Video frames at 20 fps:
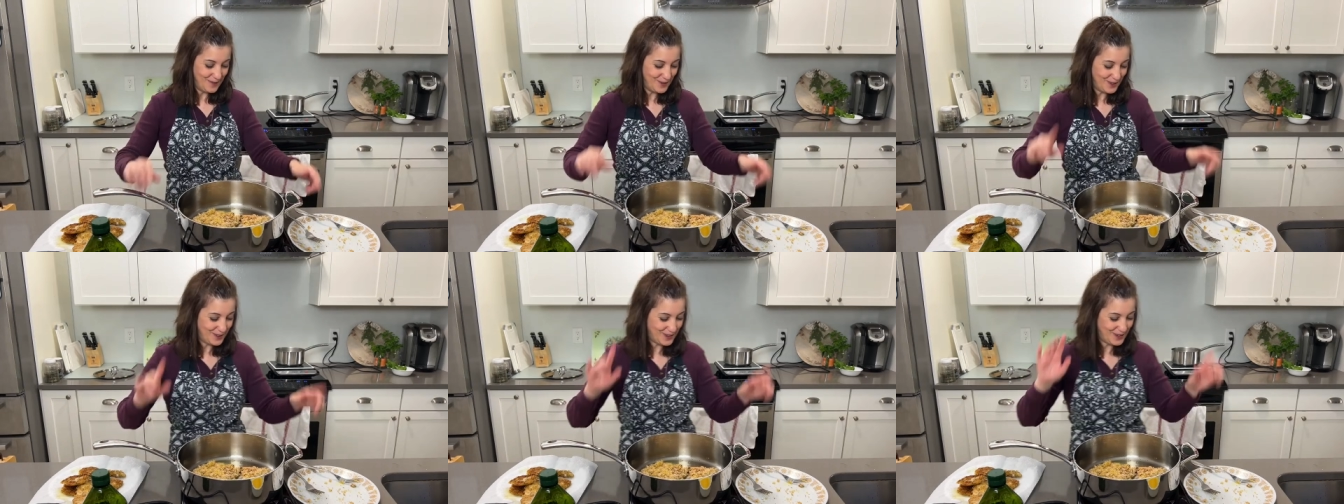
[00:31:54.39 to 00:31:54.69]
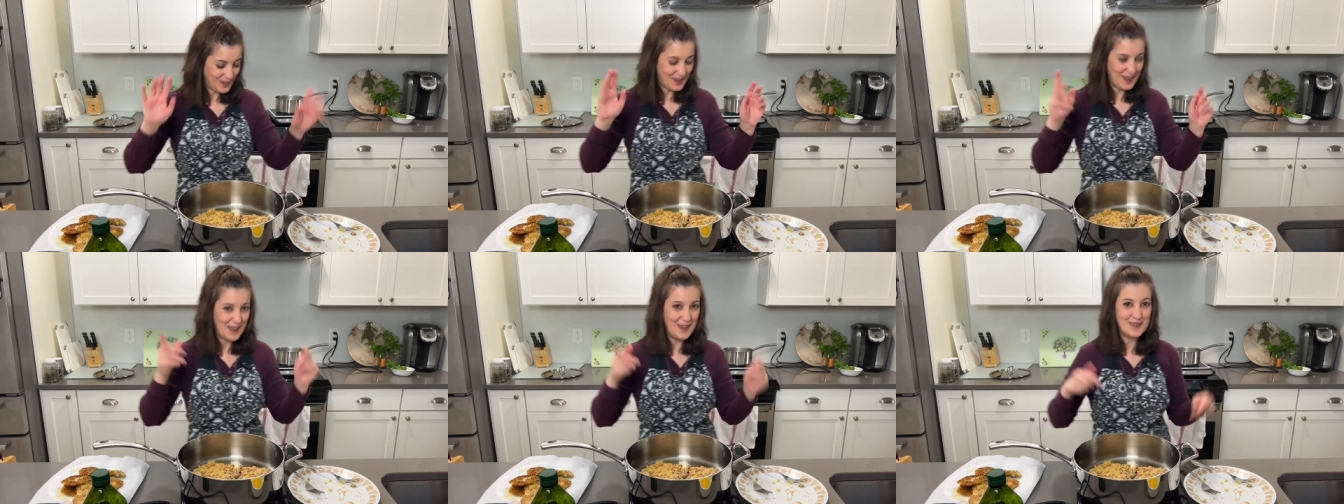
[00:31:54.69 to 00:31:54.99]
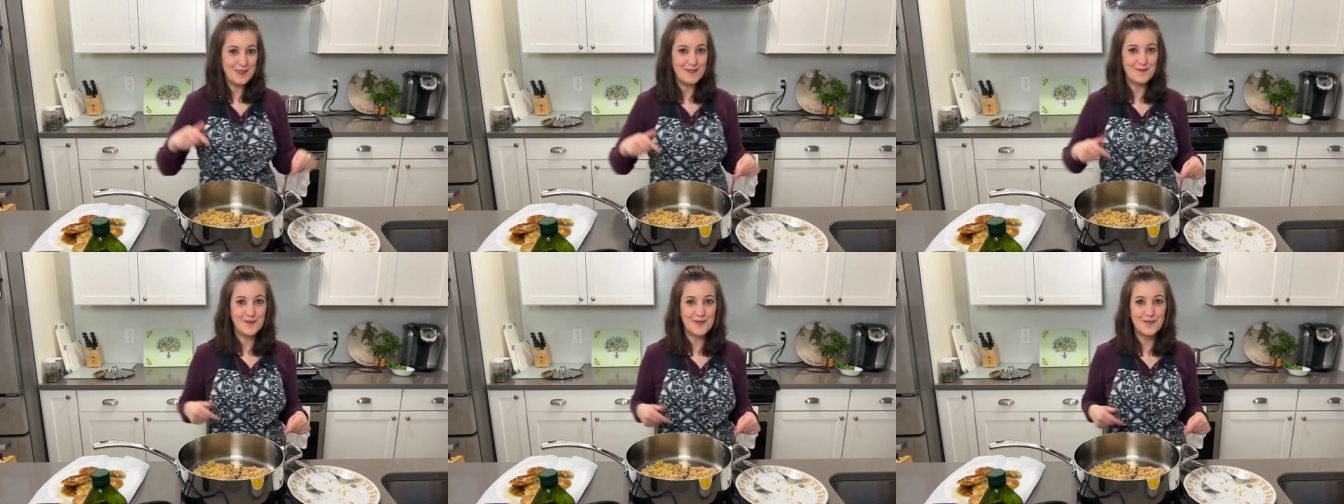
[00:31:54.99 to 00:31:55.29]
It was an
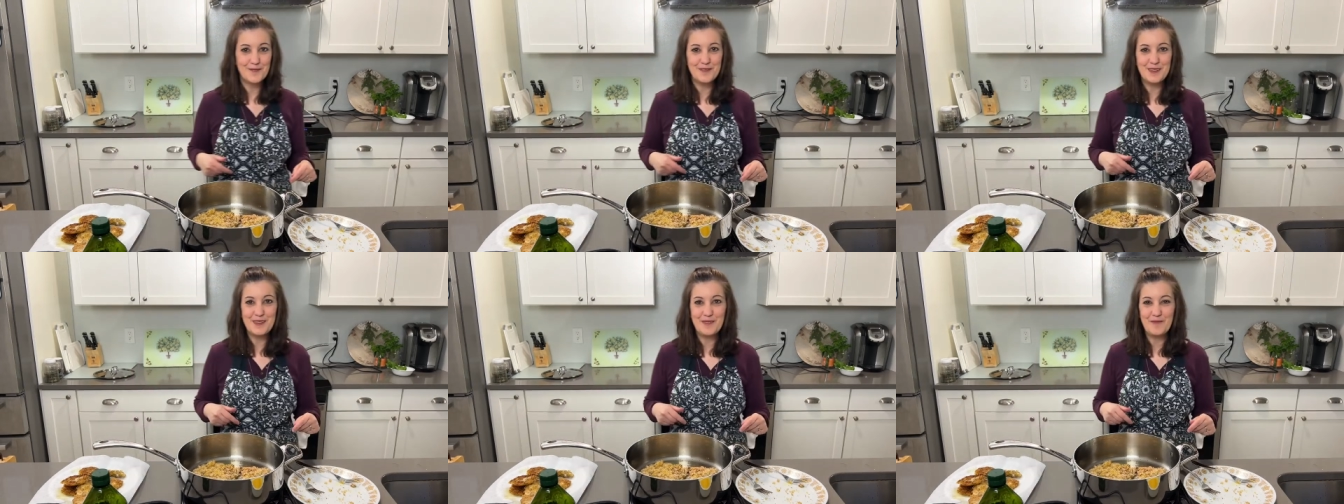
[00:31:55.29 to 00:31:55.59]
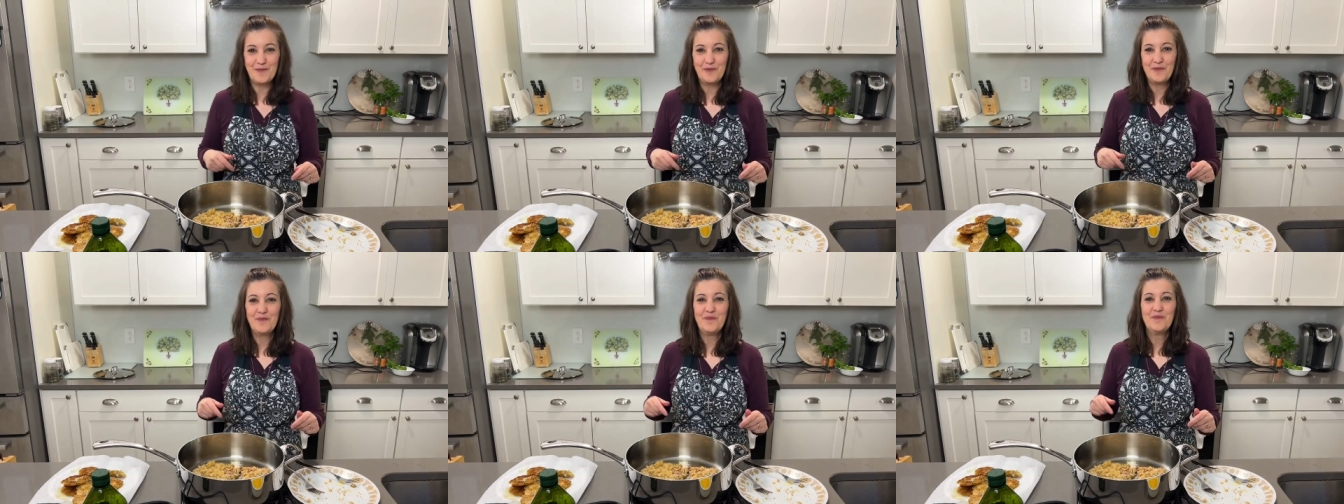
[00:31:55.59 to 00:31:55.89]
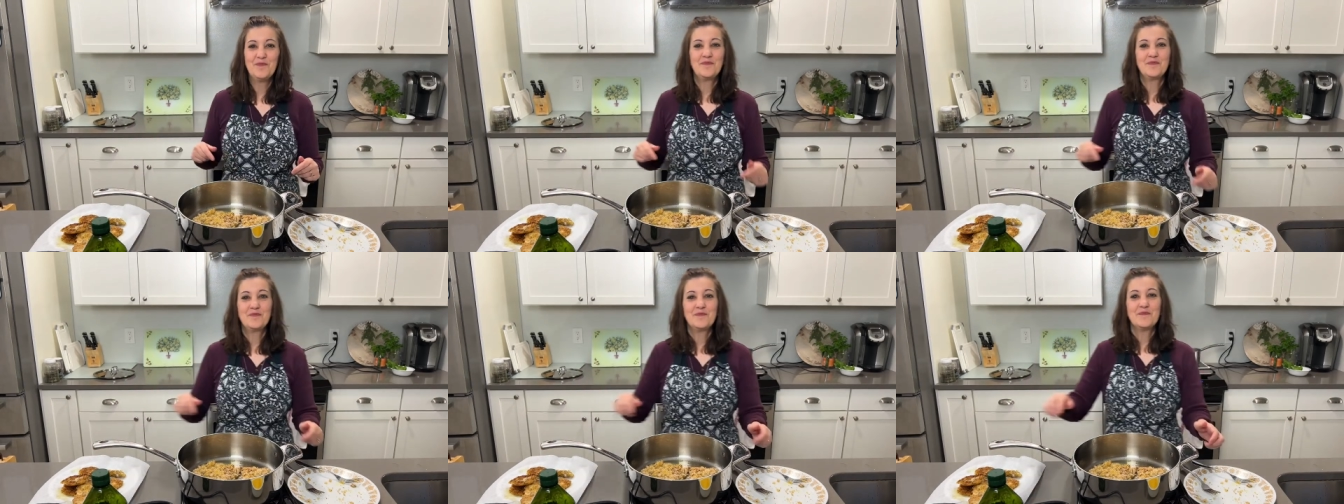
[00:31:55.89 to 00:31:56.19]
Italian movie
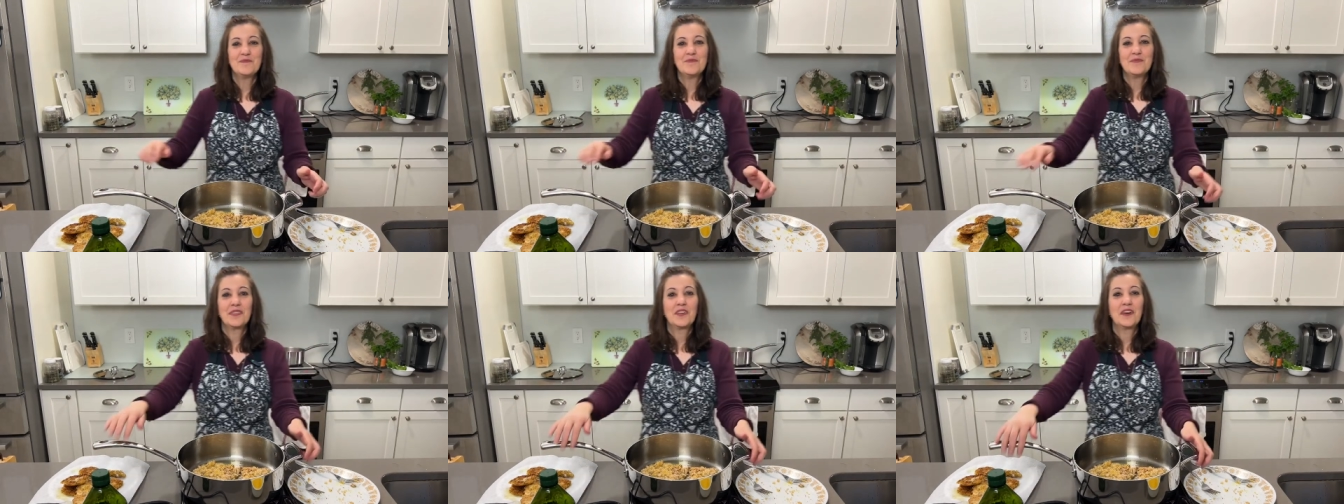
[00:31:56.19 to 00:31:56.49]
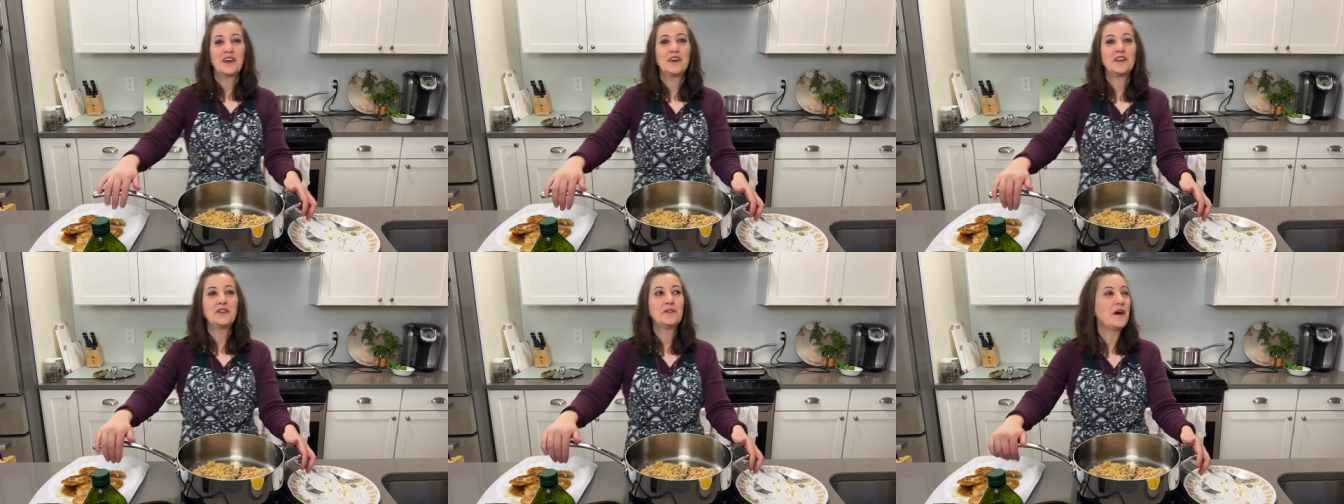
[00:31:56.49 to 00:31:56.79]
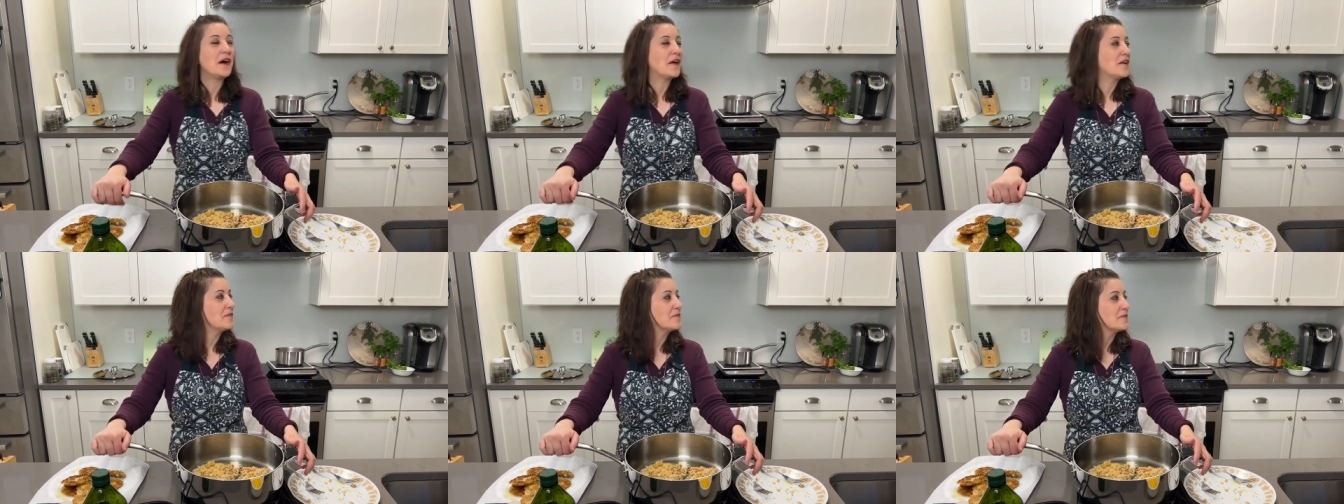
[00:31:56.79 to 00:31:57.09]
and
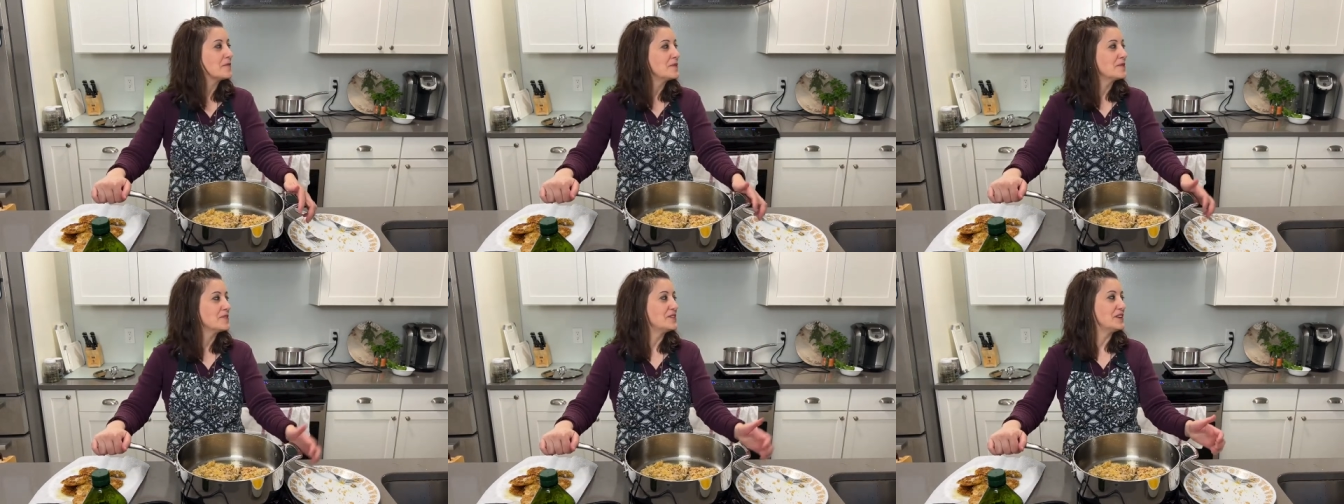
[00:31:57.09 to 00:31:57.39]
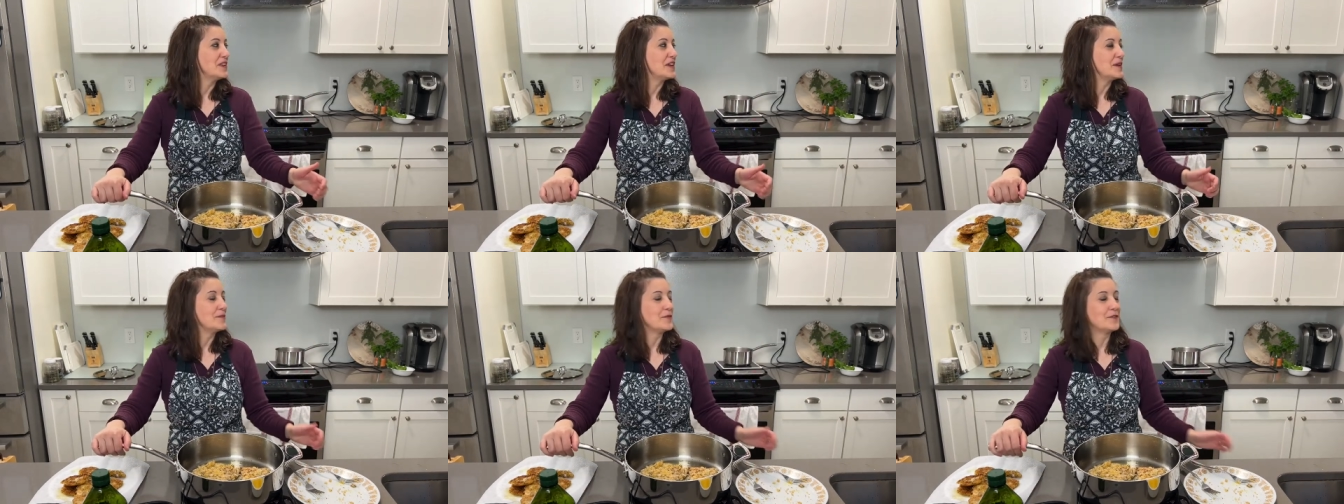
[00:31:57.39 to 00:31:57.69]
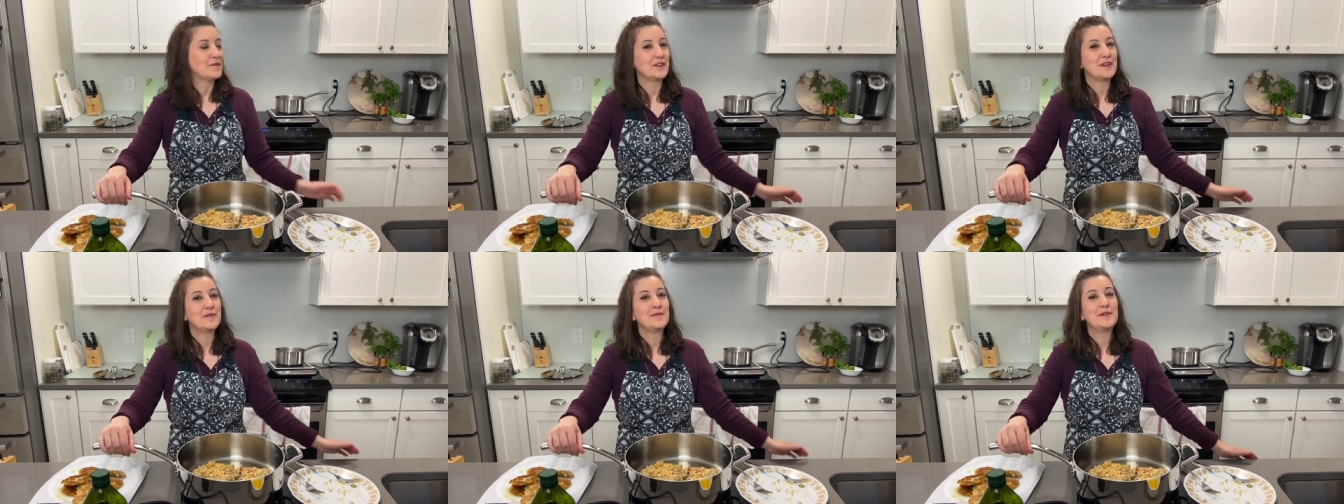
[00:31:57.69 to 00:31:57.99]
I don't remember the name
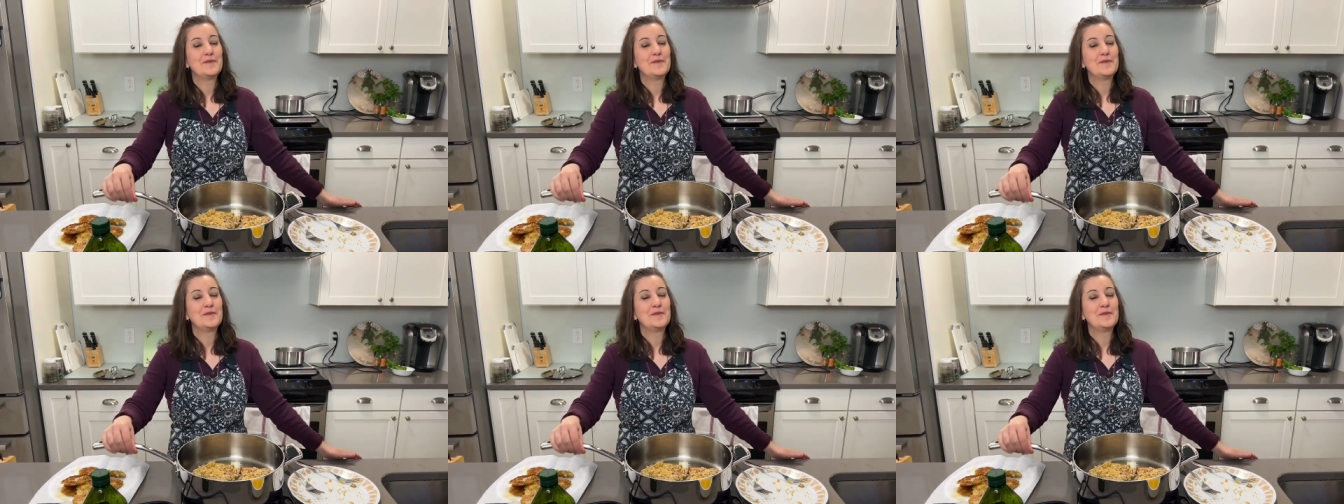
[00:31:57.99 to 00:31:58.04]
of it.